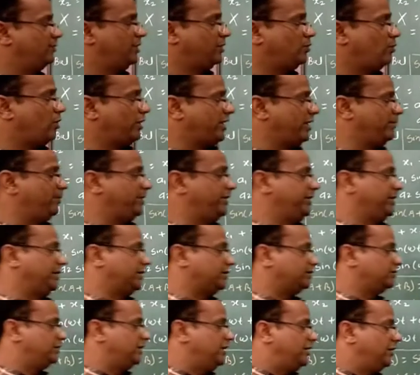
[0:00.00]
But what happened
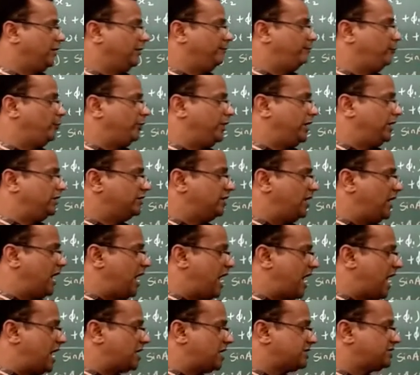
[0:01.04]
here? If you take the
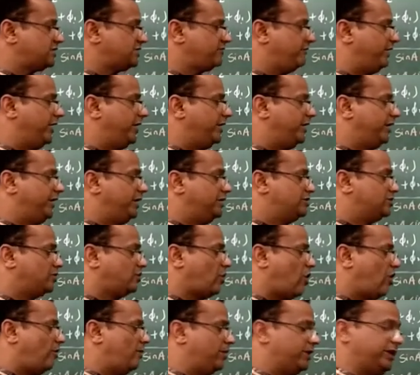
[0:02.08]
r square is
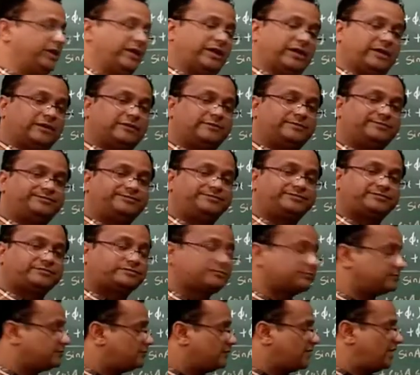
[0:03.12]
common here,
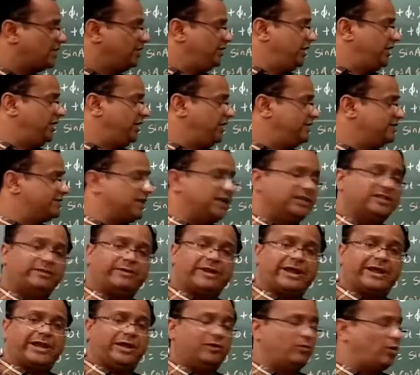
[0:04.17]
then inside the
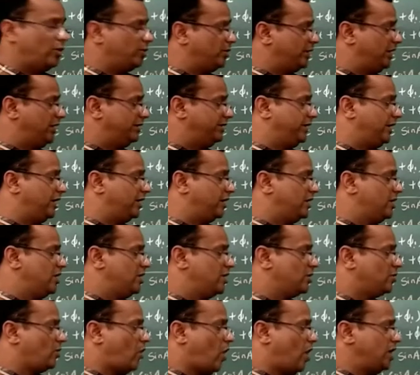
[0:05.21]
bracket what we get there?
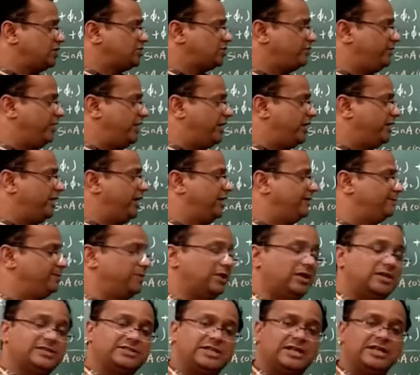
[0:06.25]
Cos square del
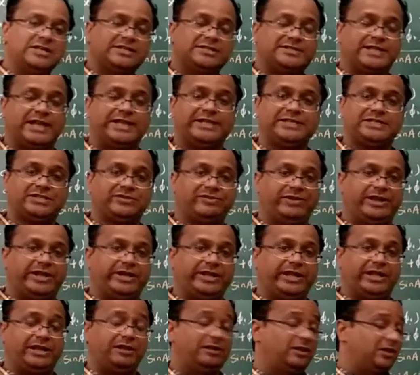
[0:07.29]
plus sin square
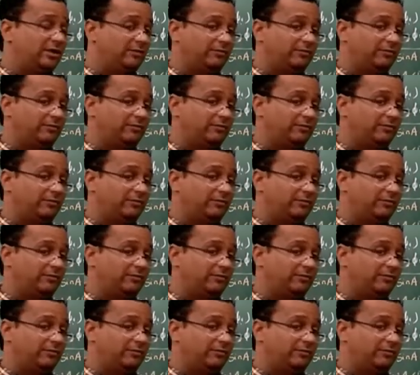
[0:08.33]
del.